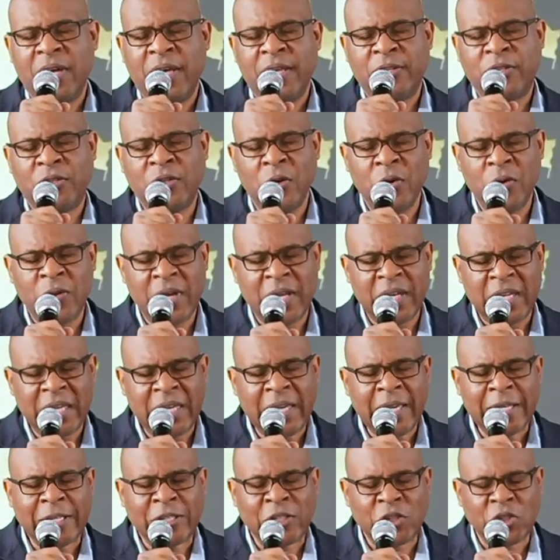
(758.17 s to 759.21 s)
so that
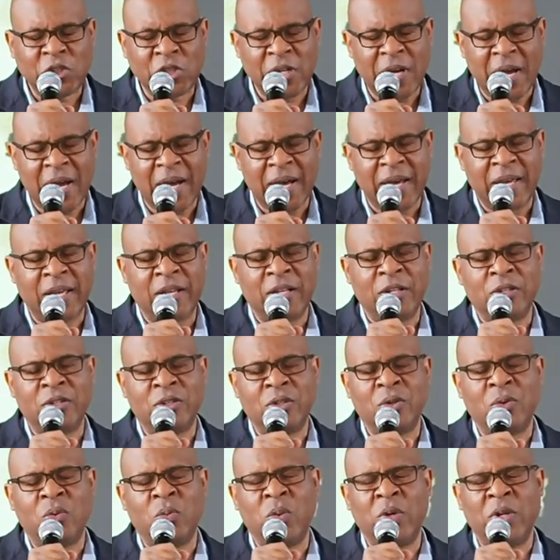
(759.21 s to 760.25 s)
each
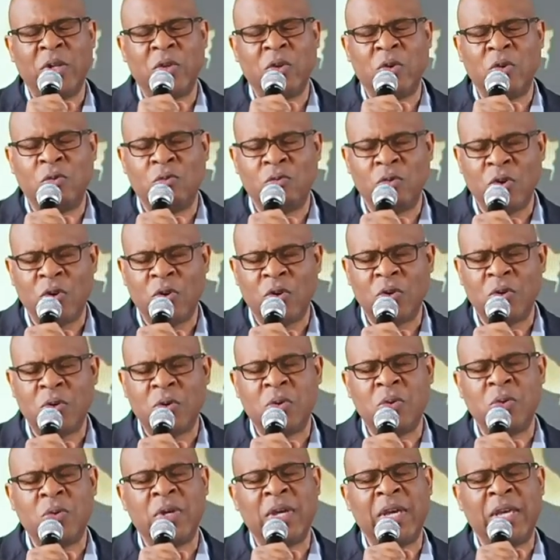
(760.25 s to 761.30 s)
child will
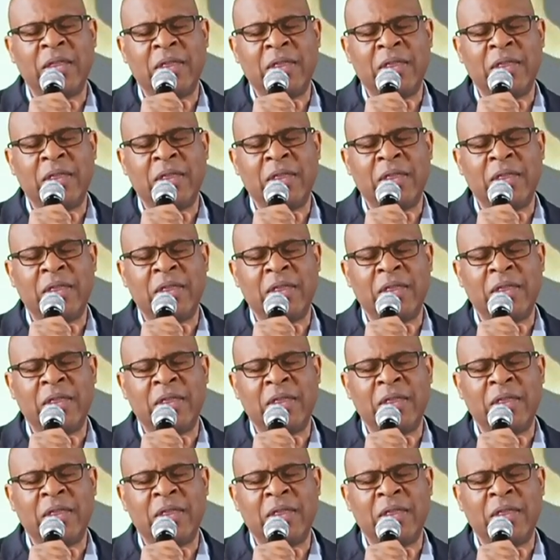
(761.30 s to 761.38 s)
grow